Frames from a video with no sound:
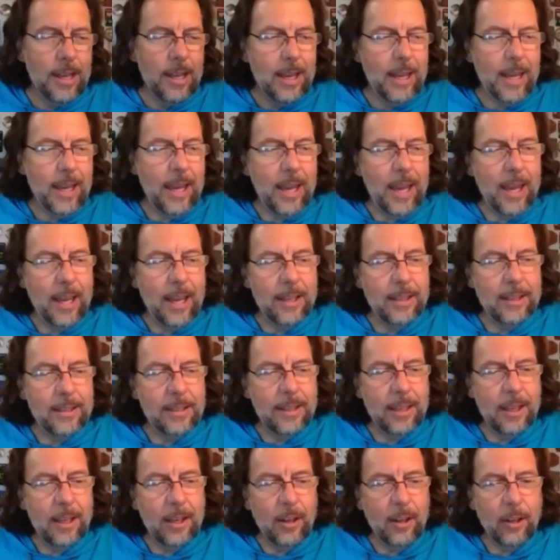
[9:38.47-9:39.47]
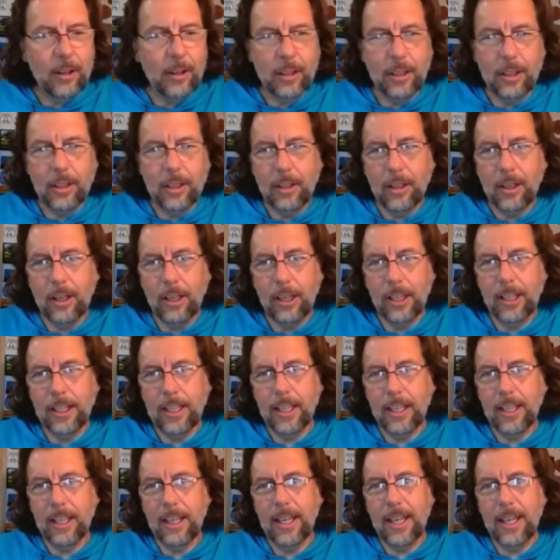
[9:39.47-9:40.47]
and on a
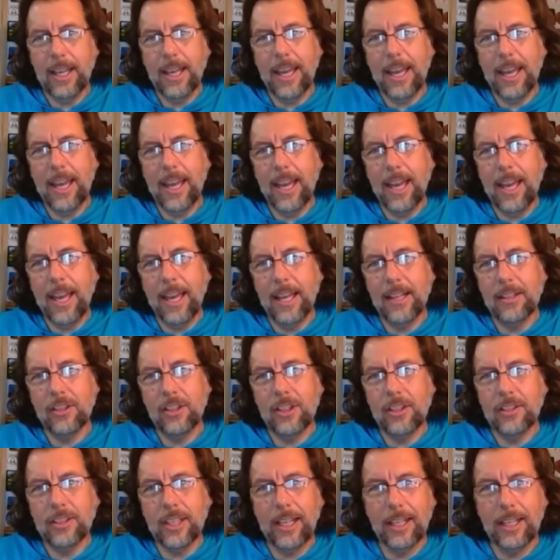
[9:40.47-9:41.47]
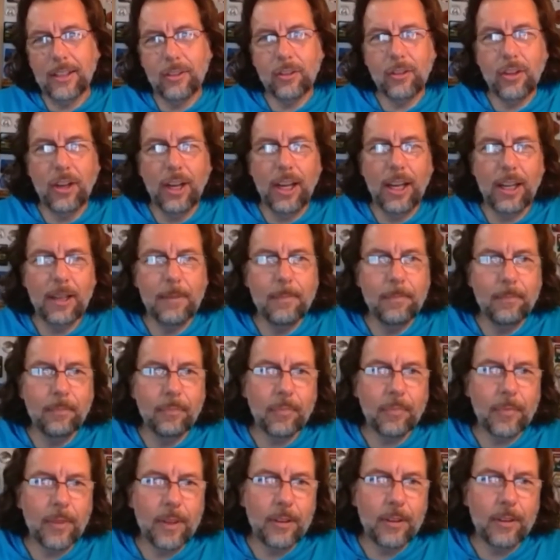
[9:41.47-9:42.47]
holiday, and she said, let's try
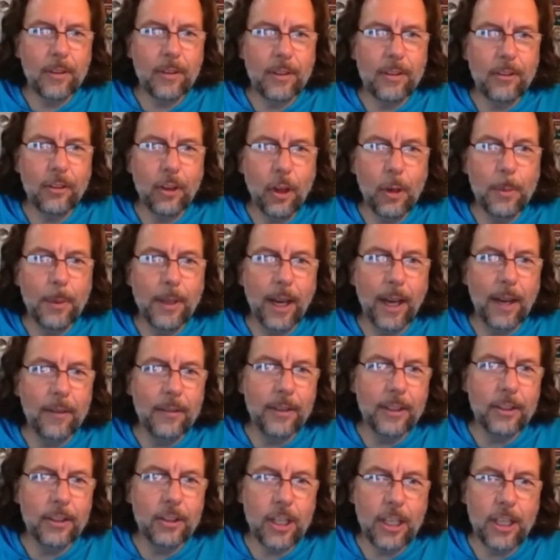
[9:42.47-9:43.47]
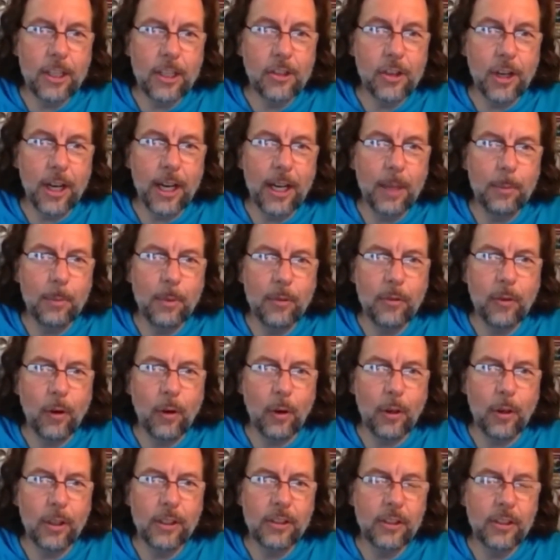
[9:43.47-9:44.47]
scuba diving. She had tried it
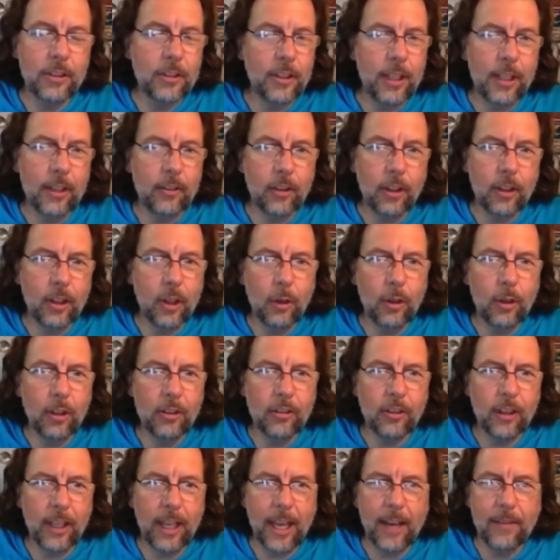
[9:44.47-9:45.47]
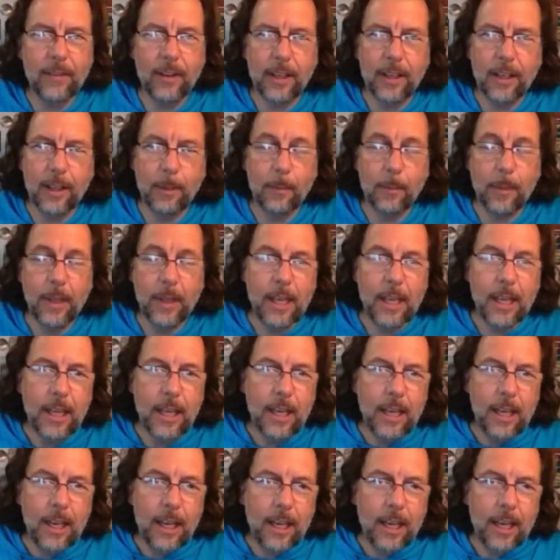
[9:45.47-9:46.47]
before, and she said, it's the coolest thing ever.
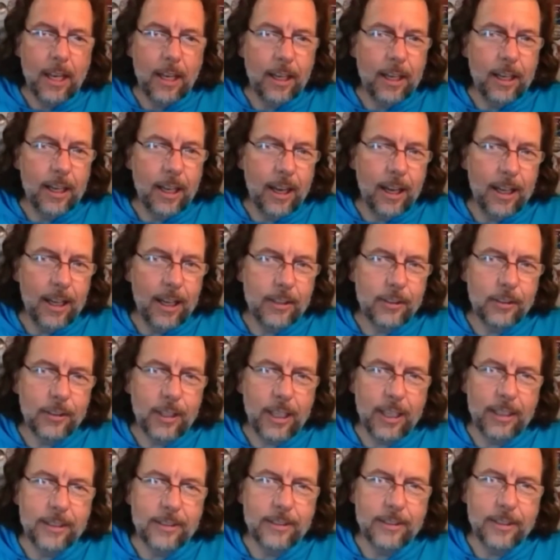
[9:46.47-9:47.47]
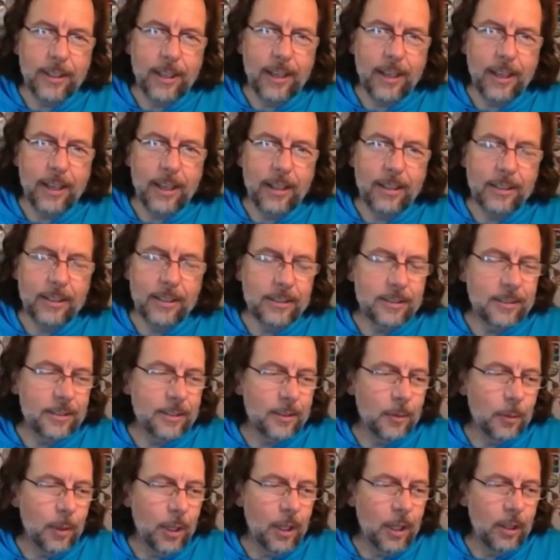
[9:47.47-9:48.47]
And I said,
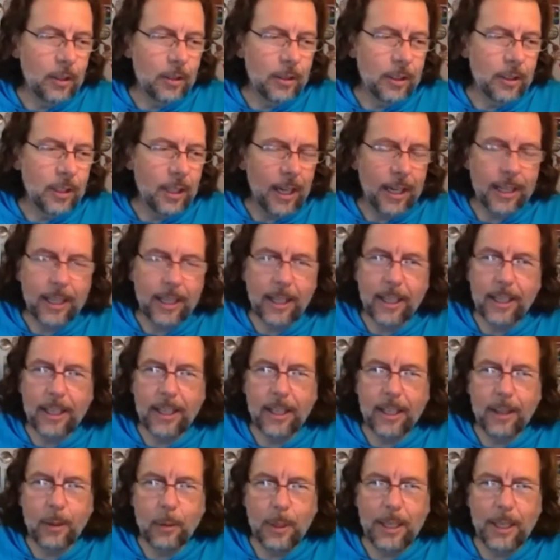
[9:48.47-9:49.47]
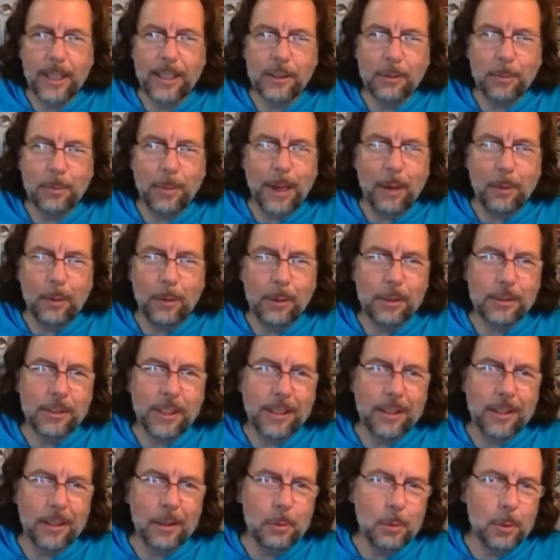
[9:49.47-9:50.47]
well, I kind of get the willies about what's
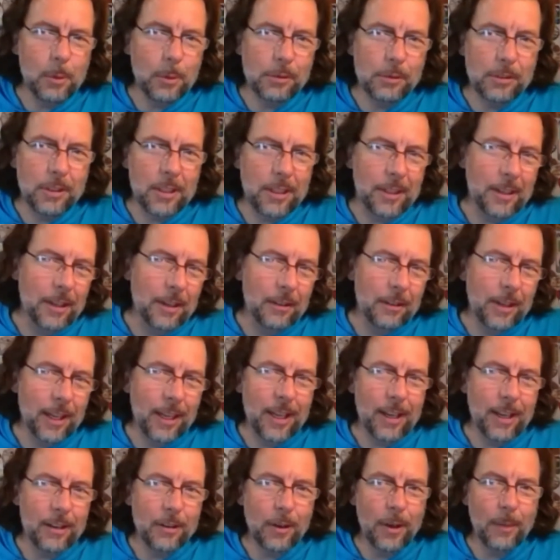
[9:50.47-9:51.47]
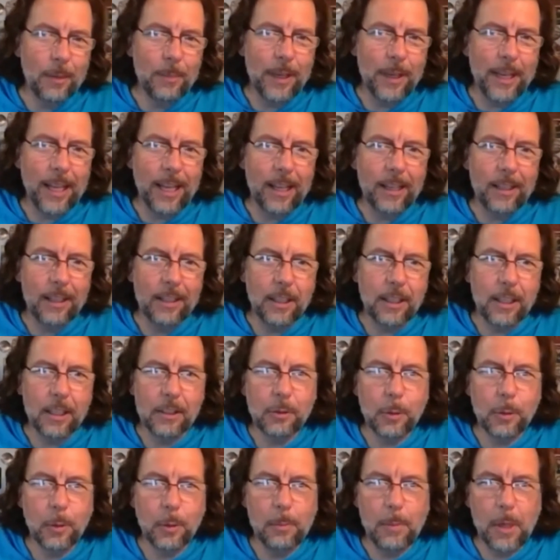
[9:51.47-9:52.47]
under the water, like I grew up in England and
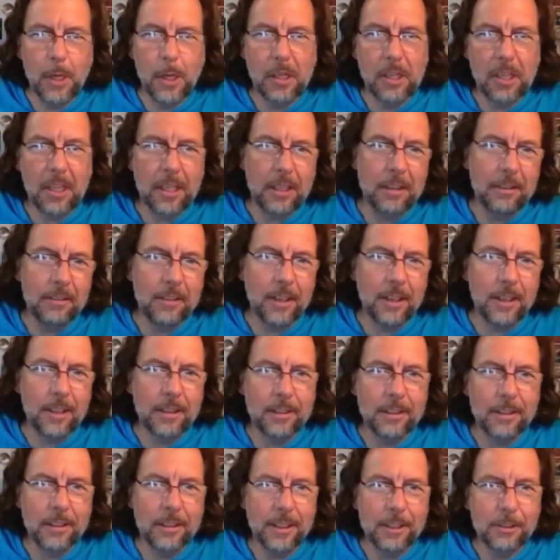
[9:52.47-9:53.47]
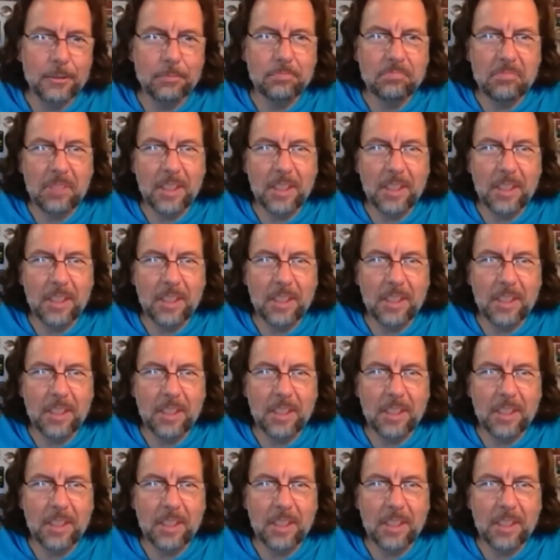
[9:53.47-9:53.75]
it's all murky and dark and there's,